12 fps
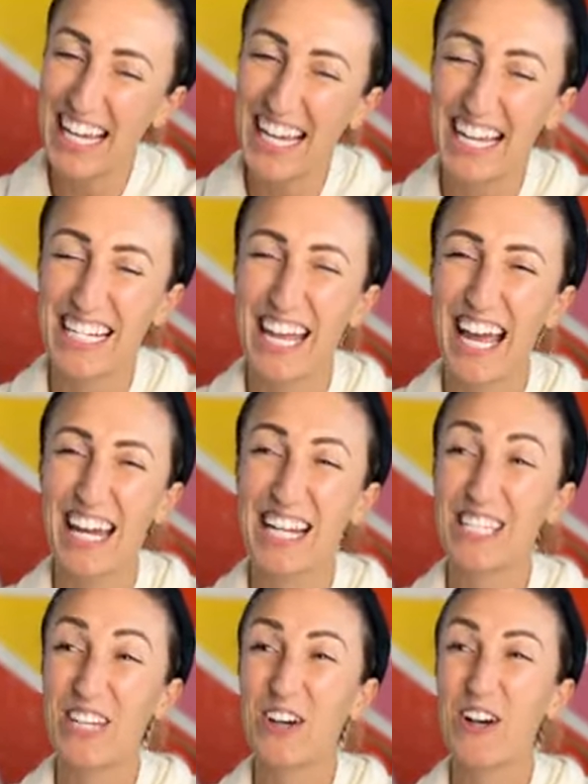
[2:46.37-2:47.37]
And, and it's
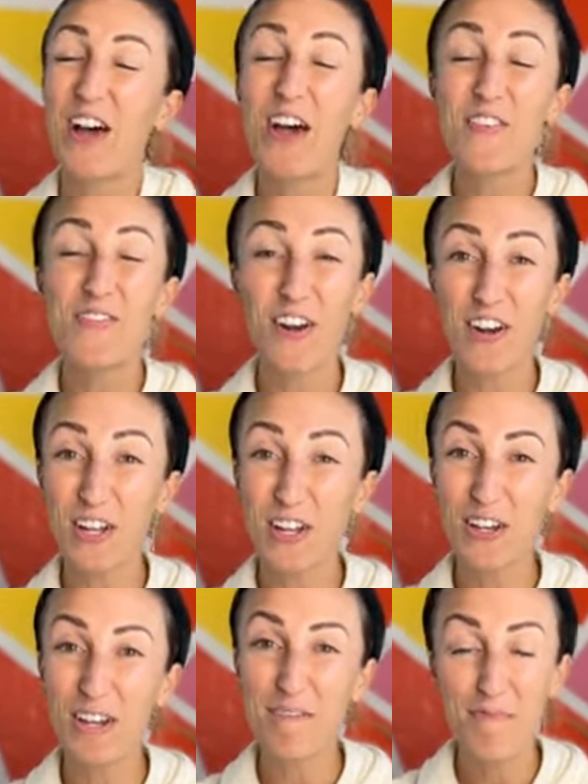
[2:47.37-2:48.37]
a very
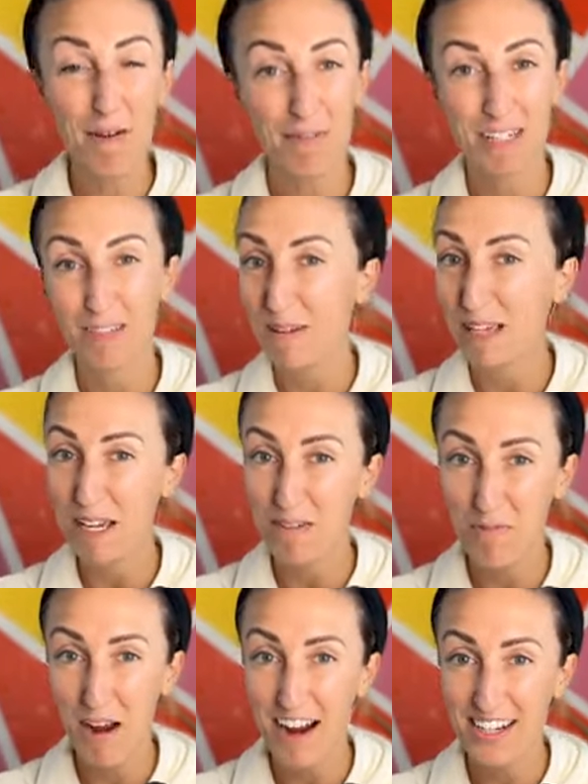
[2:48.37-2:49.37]
good public speaking
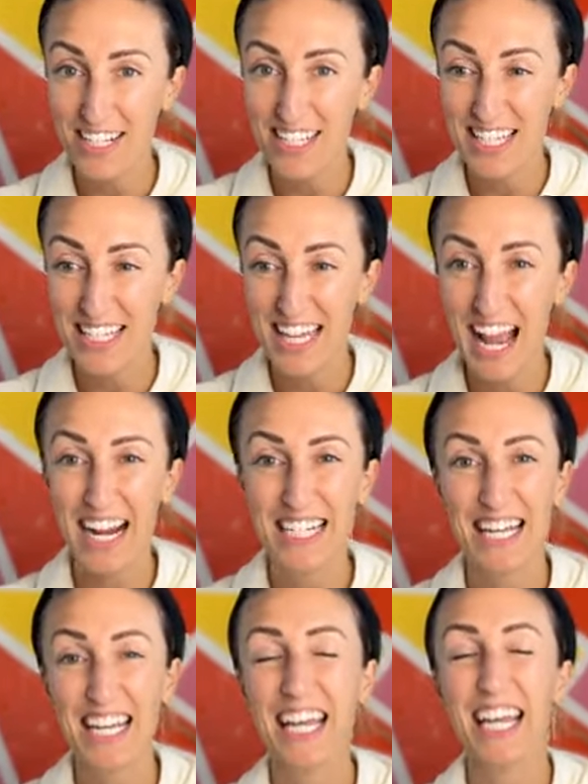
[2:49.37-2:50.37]
practice and
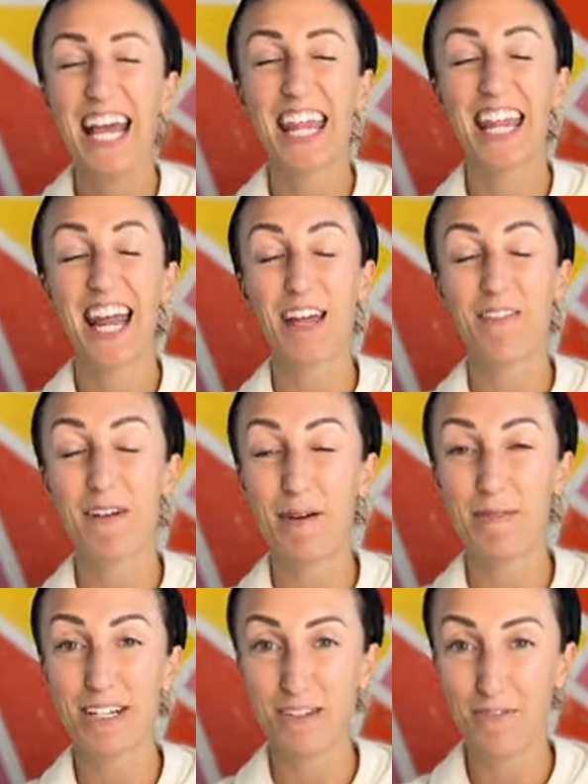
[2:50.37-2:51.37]
tactic that I am coming
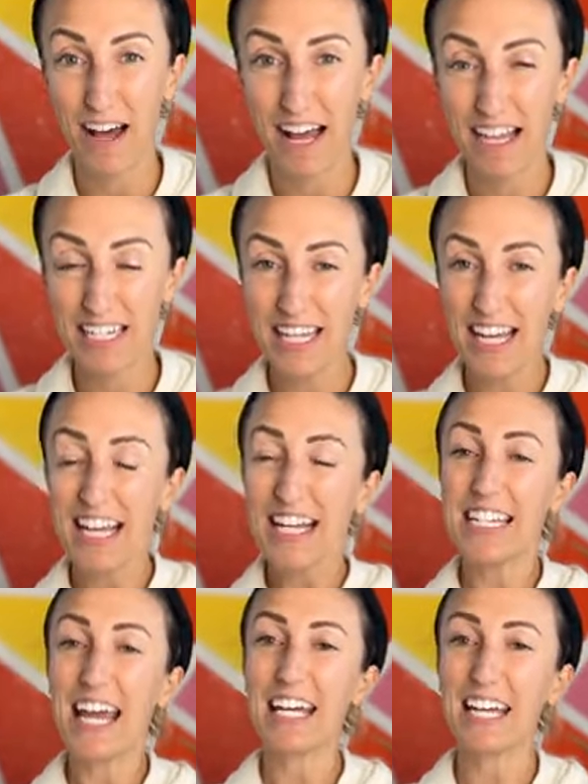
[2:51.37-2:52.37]
to find:
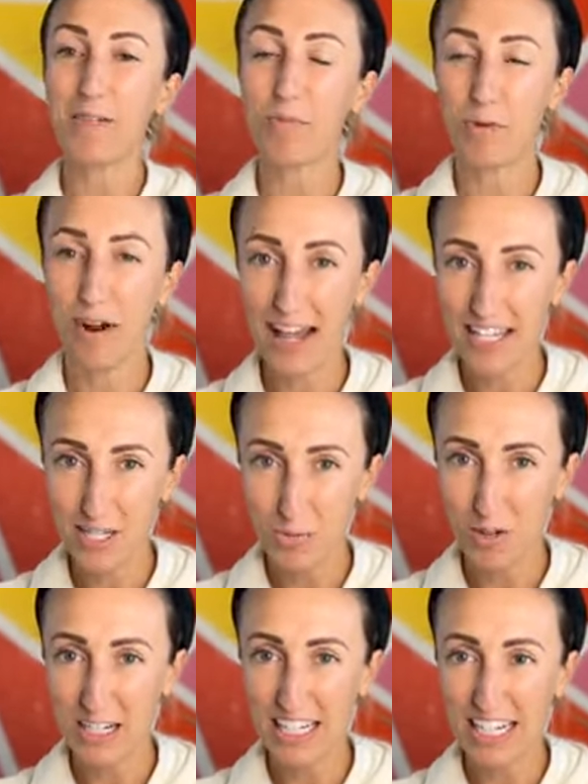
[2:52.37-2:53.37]
taking breaths
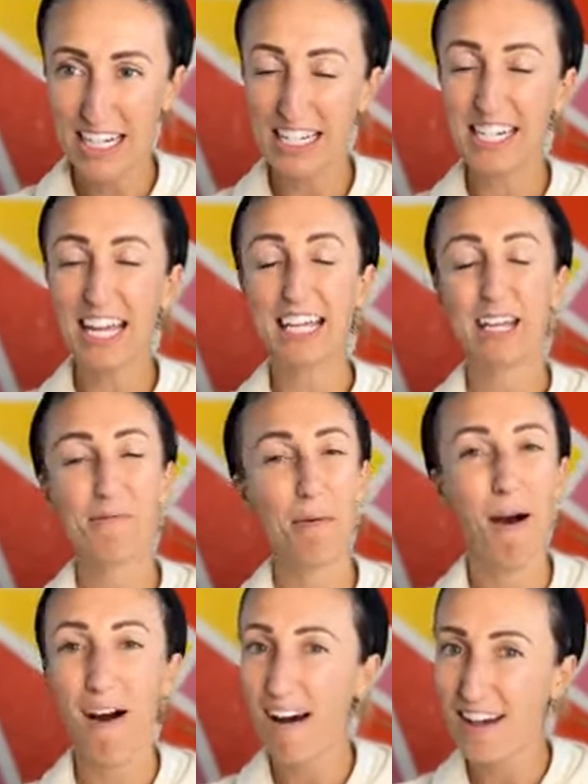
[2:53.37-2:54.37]
when need, taking
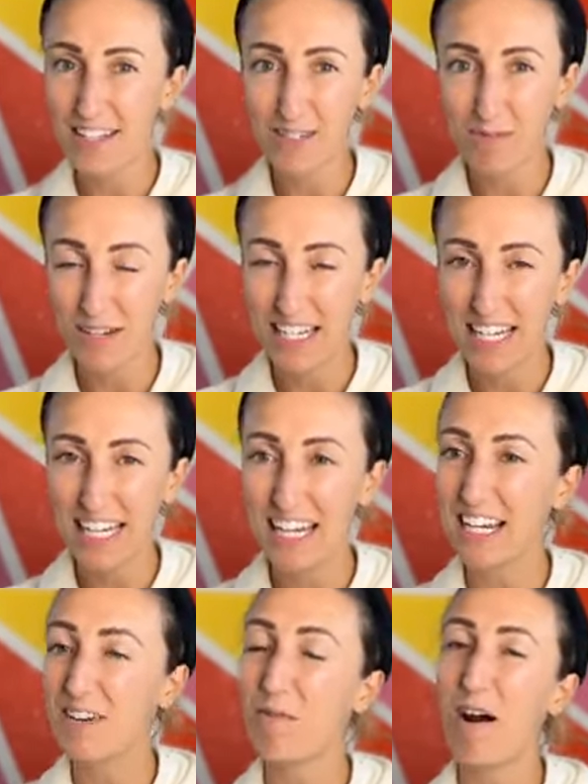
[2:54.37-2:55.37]
pause when
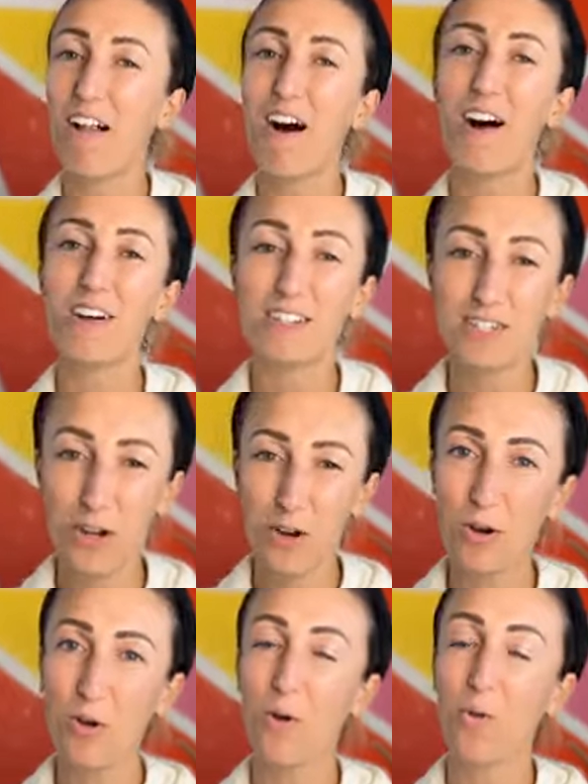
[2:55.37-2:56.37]
need, while
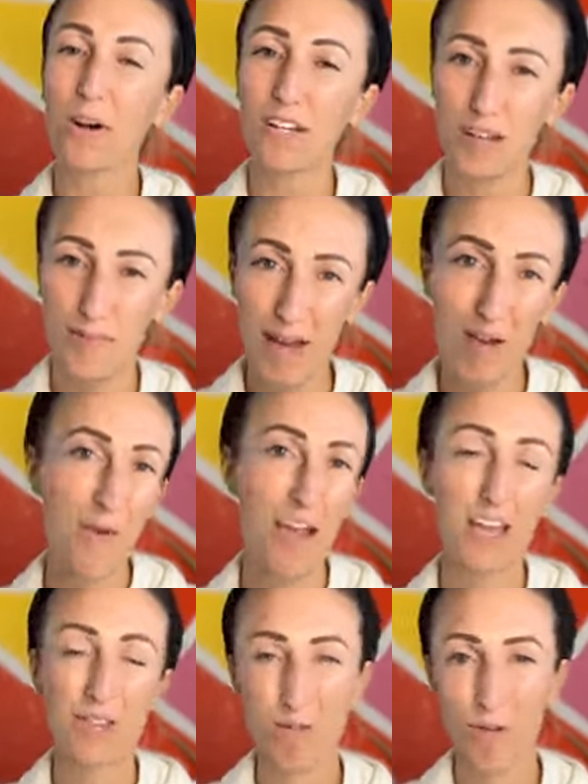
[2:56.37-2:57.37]
also working my way
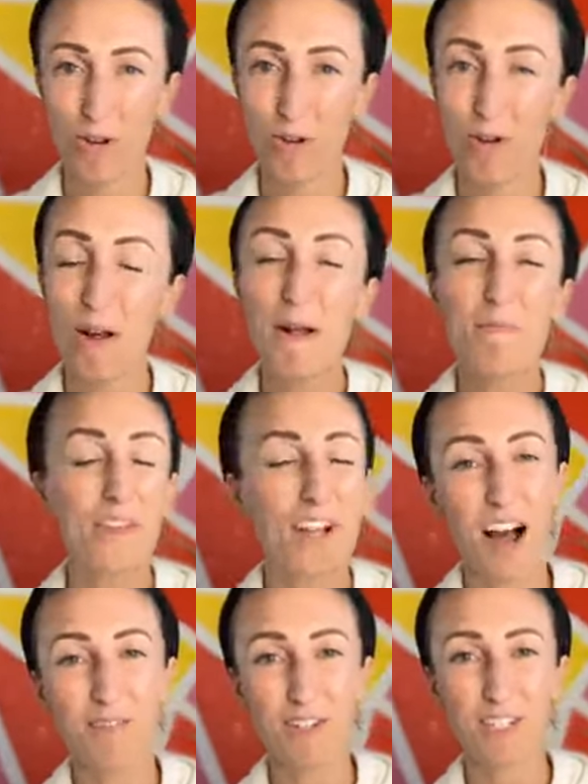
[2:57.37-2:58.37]
through the
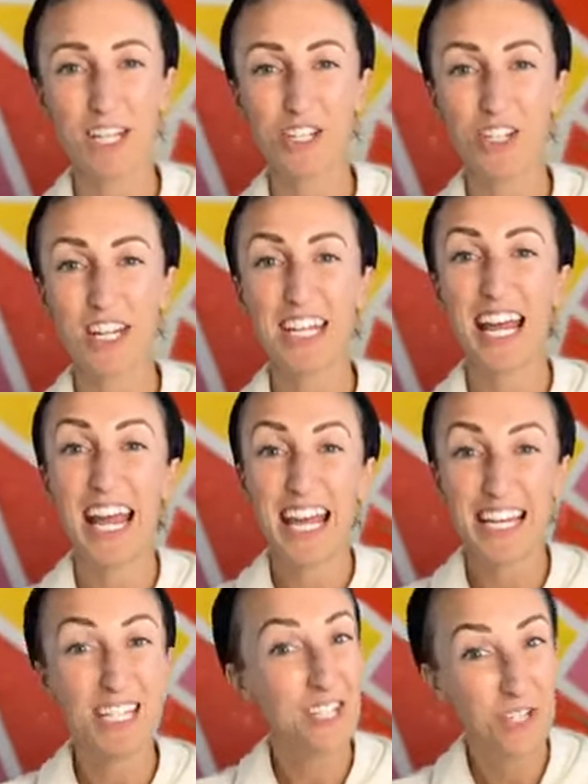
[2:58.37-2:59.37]
conversation
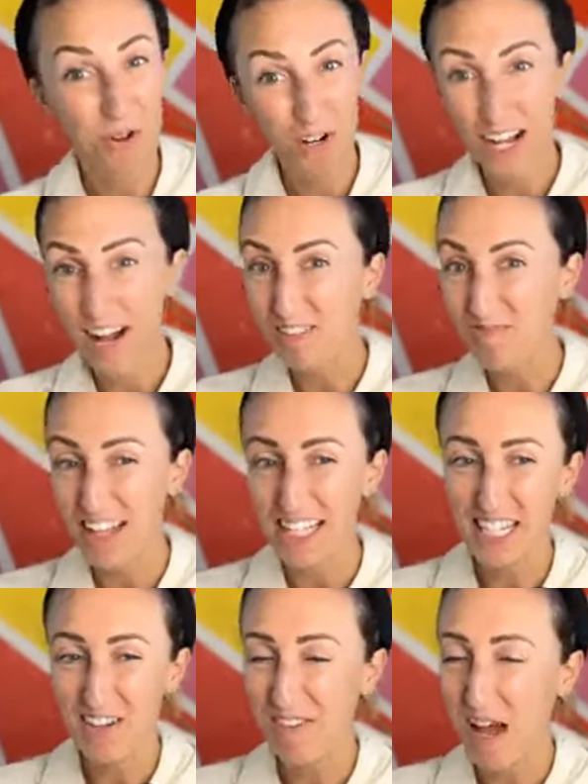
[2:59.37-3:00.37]
and the workout at the
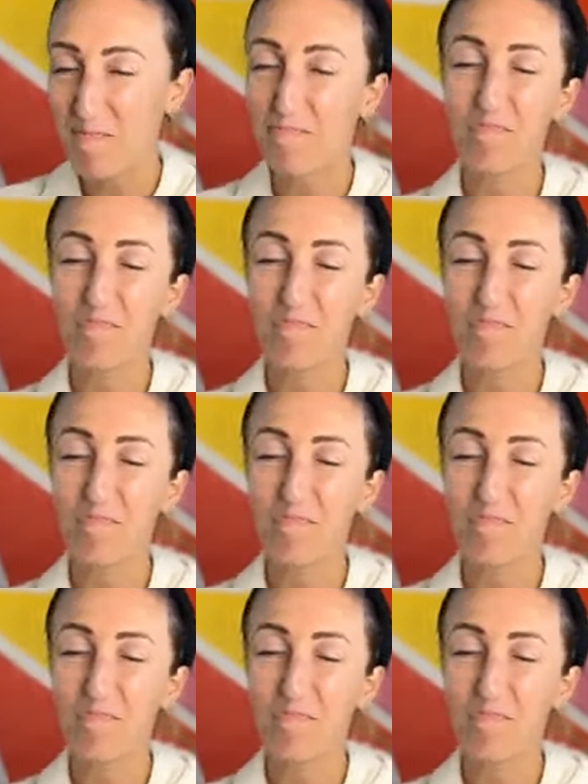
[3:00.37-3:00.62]
same time.